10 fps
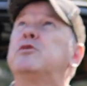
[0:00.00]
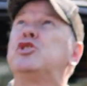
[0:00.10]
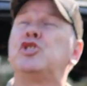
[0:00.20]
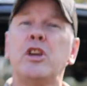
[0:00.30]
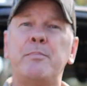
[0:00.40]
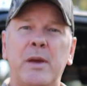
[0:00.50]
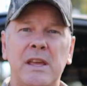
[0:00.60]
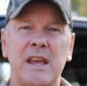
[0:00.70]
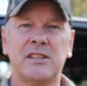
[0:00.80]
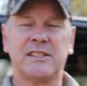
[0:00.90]

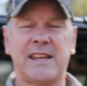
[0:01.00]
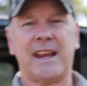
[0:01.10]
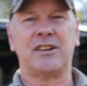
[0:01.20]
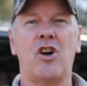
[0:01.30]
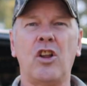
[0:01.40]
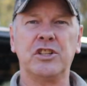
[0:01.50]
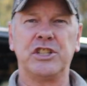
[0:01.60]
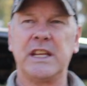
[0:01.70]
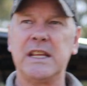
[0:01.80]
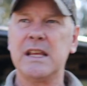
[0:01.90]
GPS
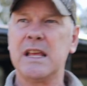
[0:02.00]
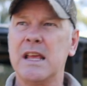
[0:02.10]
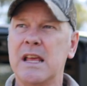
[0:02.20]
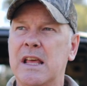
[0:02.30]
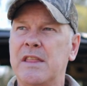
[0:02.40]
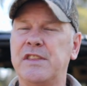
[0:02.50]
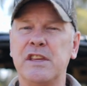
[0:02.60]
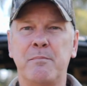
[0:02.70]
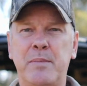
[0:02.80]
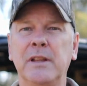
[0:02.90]
technology, the
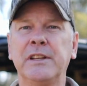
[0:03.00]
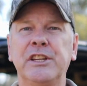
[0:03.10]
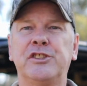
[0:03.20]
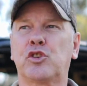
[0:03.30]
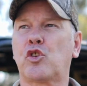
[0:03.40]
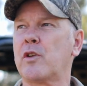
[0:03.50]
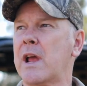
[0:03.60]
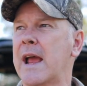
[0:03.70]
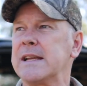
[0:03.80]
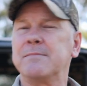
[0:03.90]
ability to
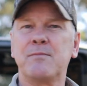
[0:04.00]
create